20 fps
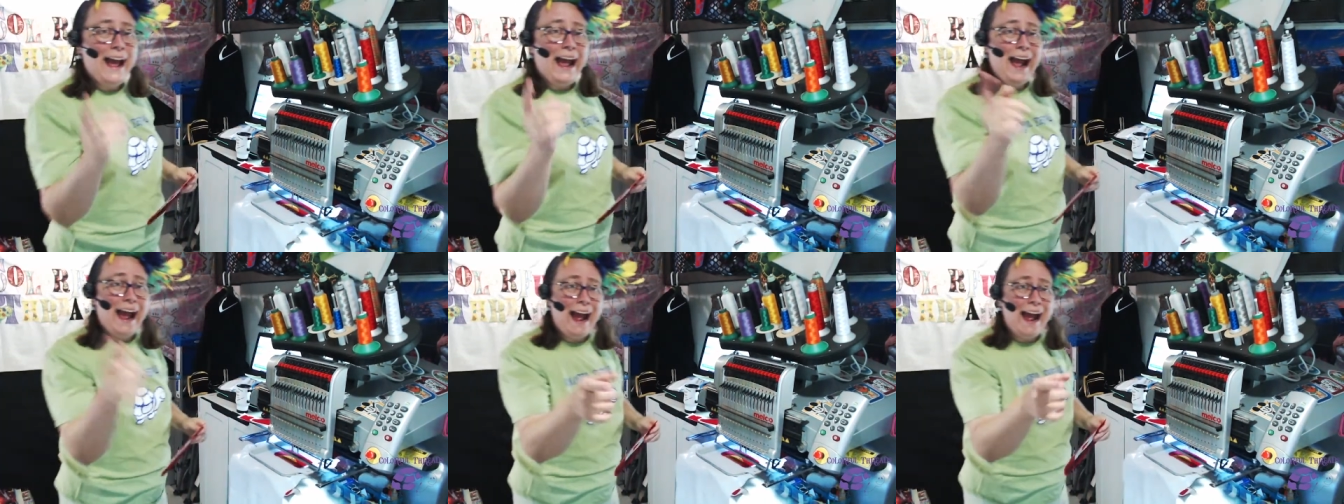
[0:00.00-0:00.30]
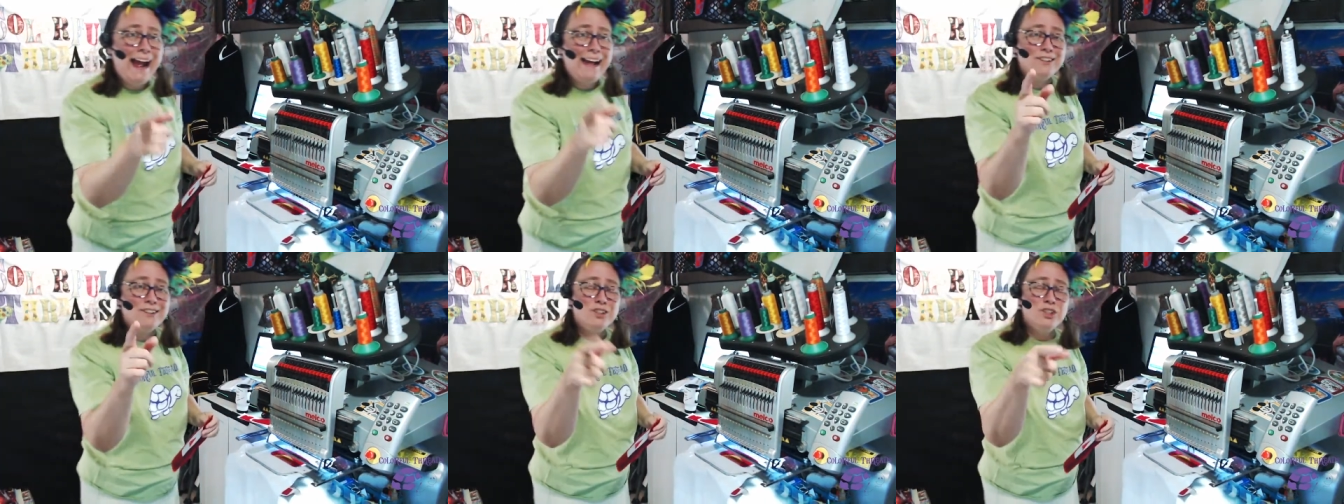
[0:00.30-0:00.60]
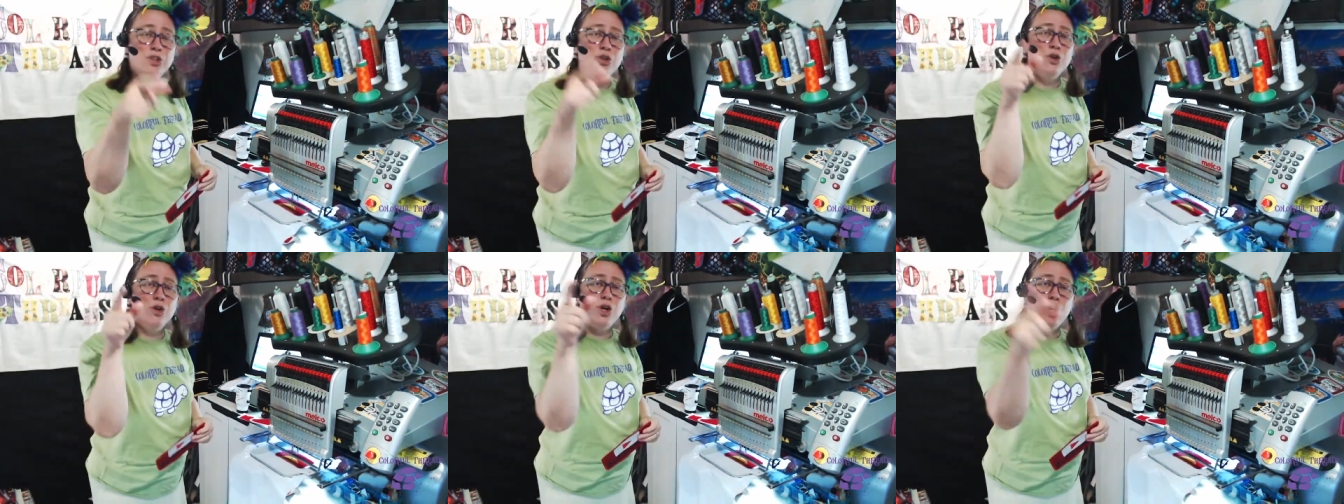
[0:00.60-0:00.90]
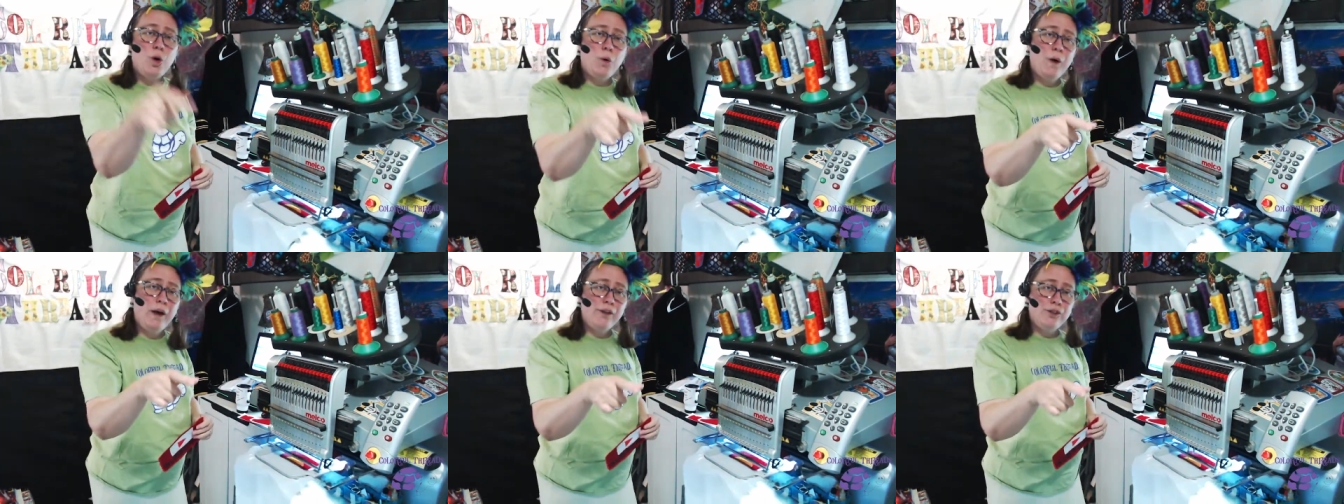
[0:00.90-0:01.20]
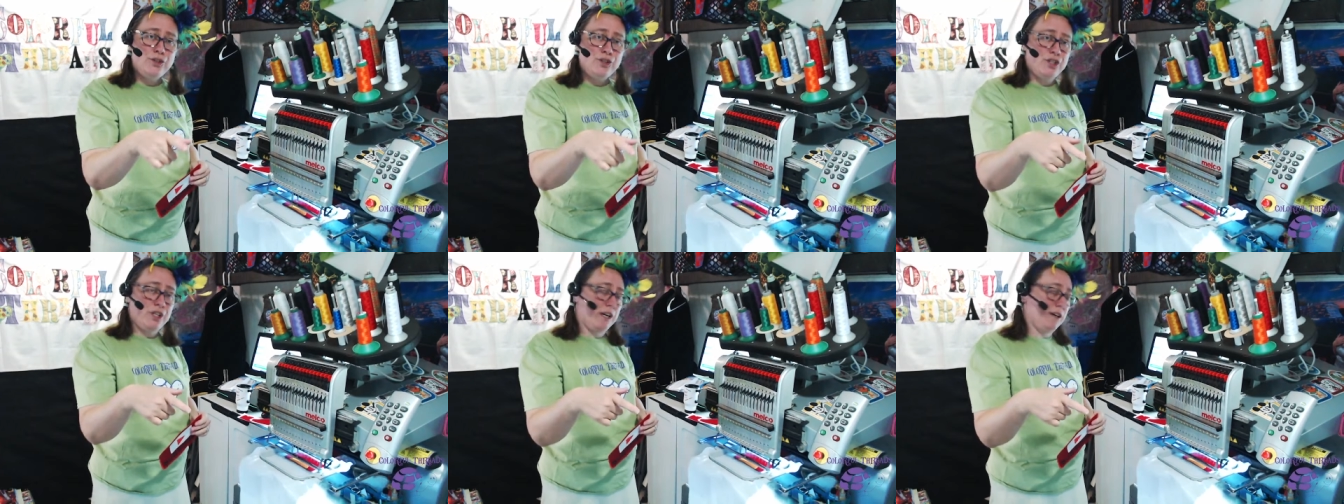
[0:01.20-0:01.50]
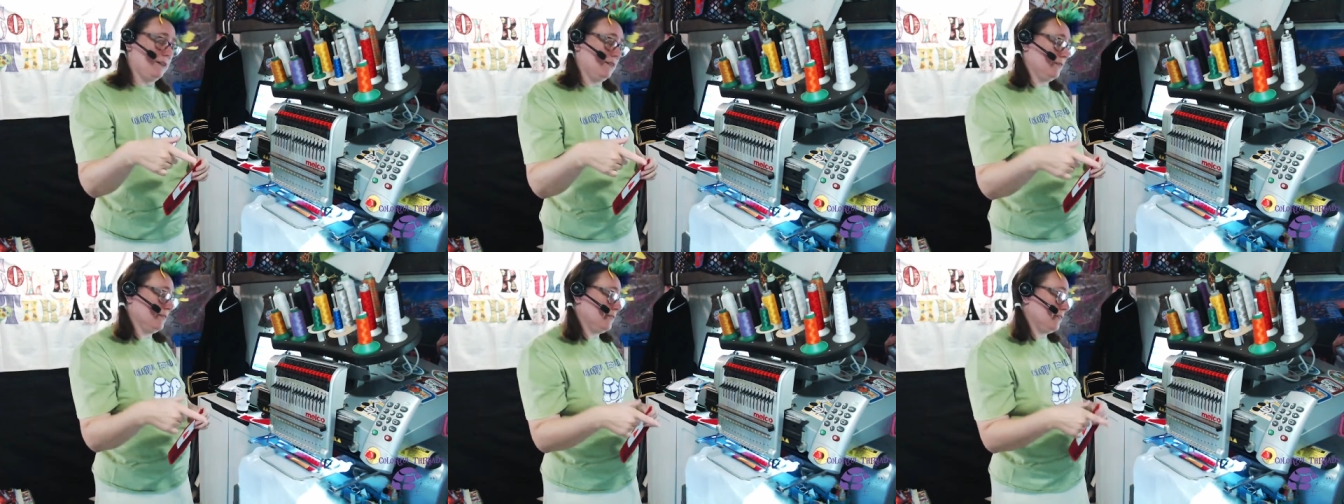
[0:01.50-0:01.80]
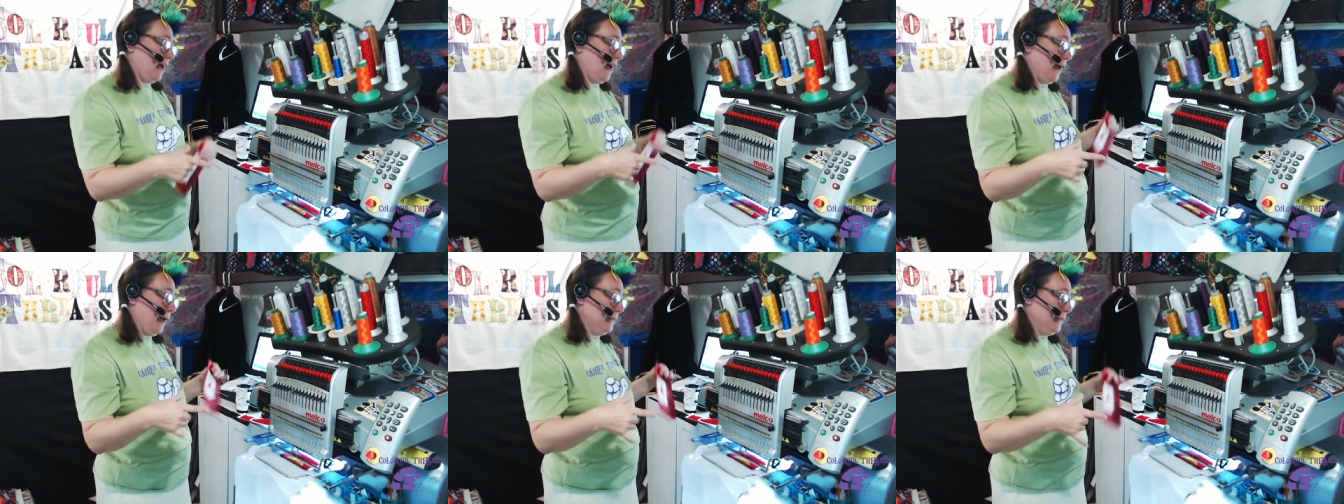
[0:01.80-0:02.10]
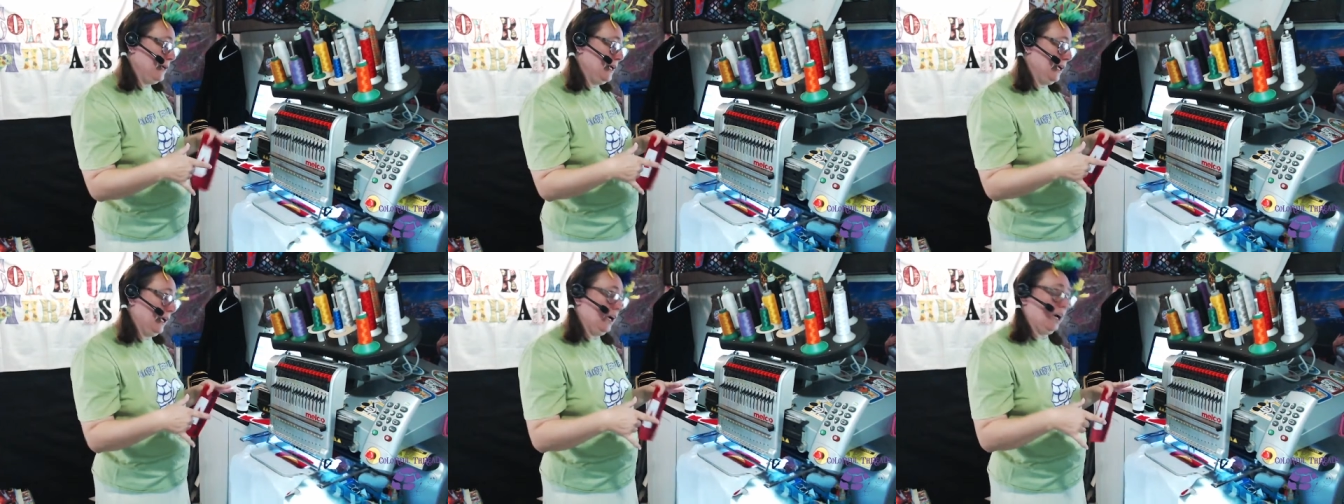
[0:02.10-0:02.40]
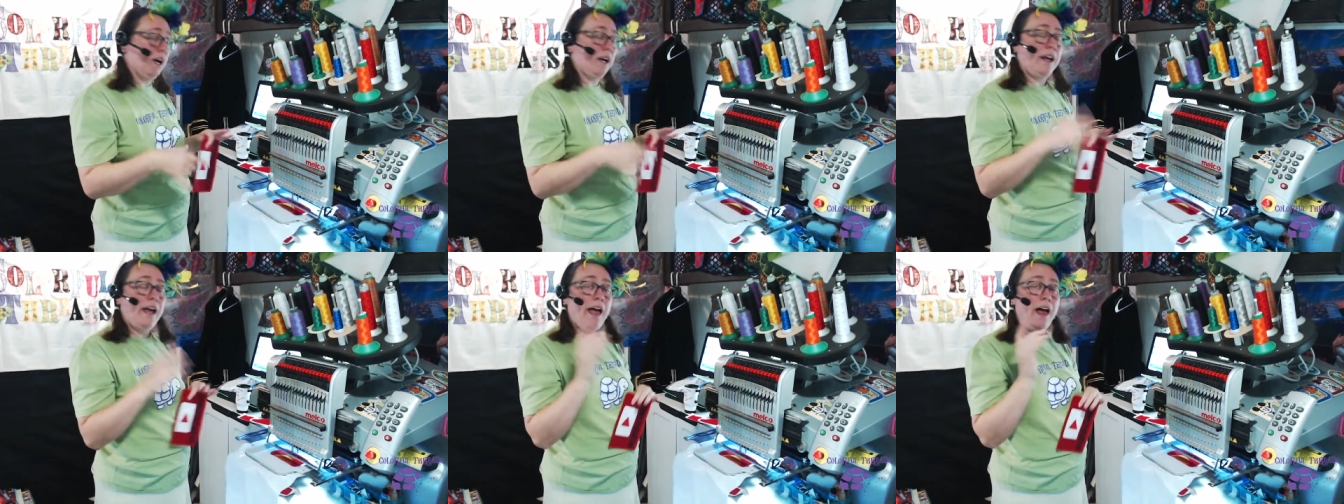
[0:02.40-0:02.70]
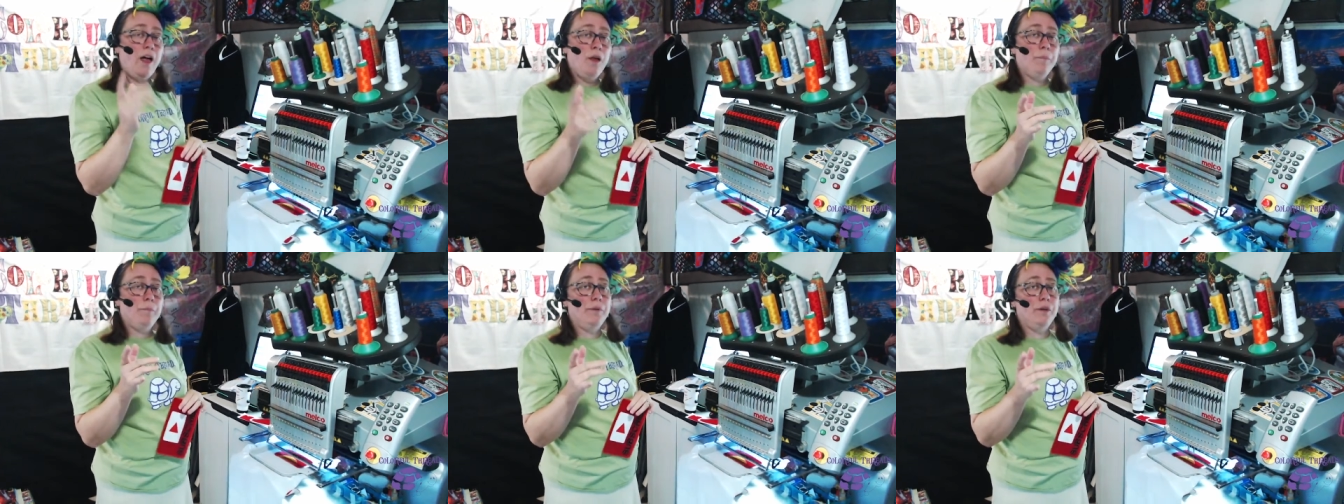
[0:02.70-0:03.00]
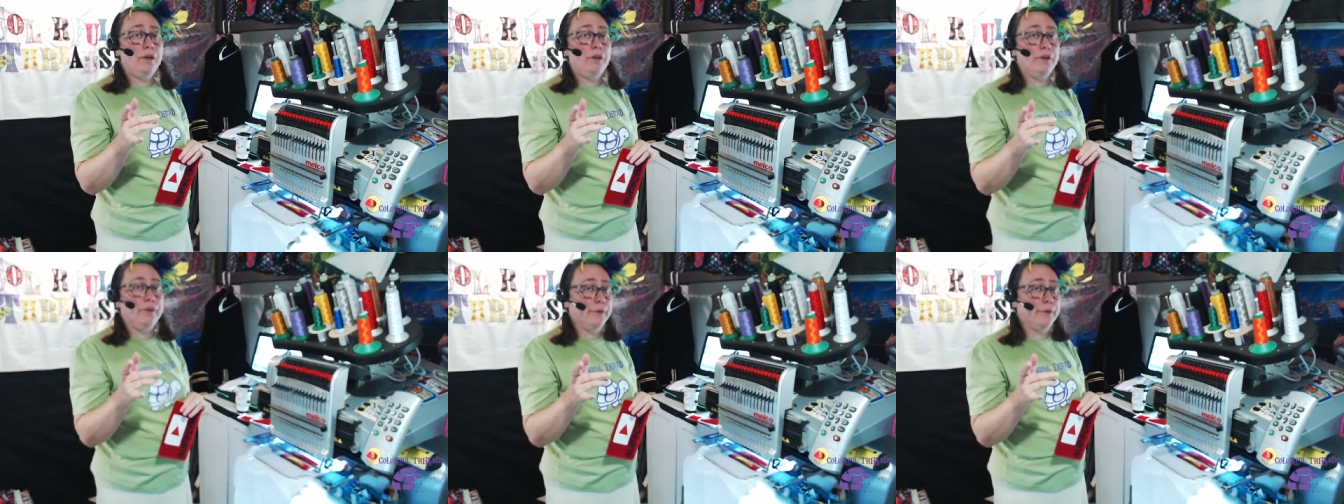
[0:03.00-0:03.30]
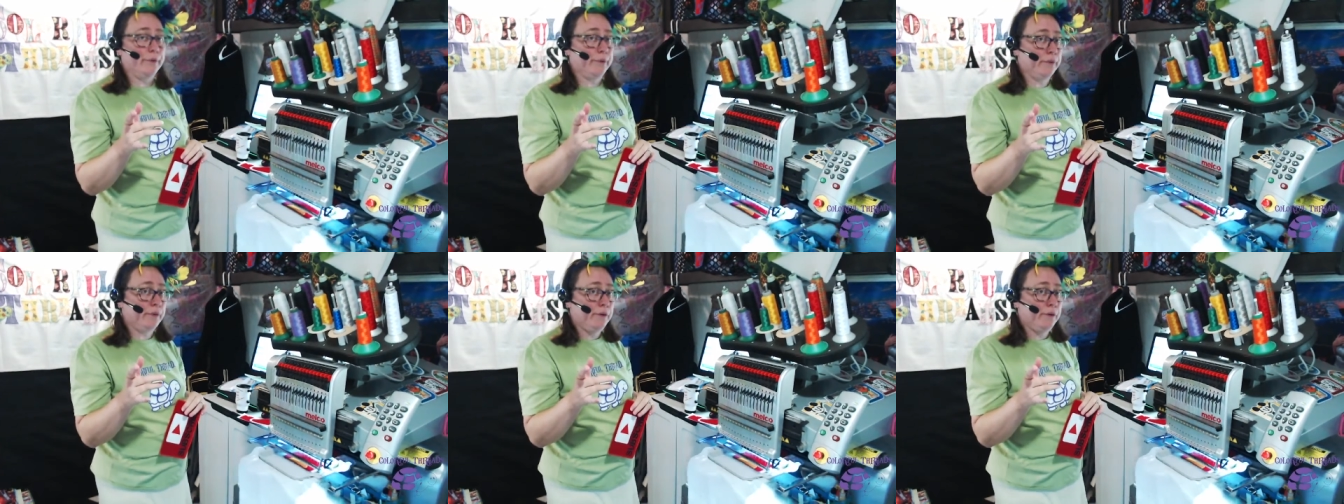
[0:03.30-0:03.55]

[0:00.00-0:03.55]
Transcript: Ask your questions. I'm here to help you.